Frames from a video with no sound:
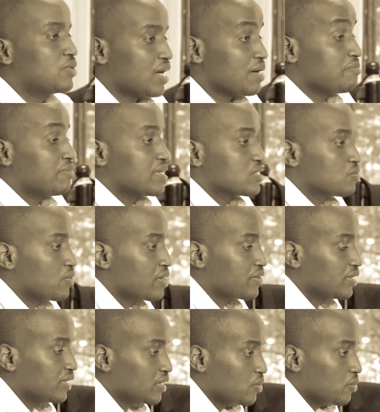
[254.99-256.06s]
numbers were
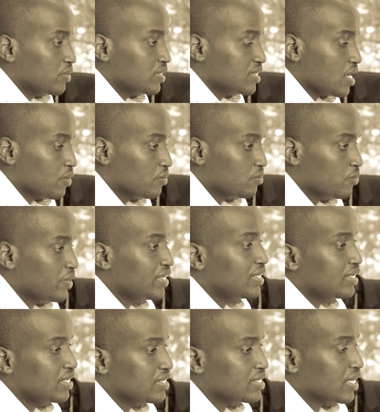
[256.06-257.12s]
really going down? When
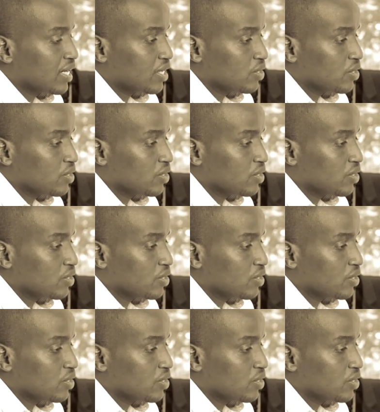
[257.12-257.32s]
did they take a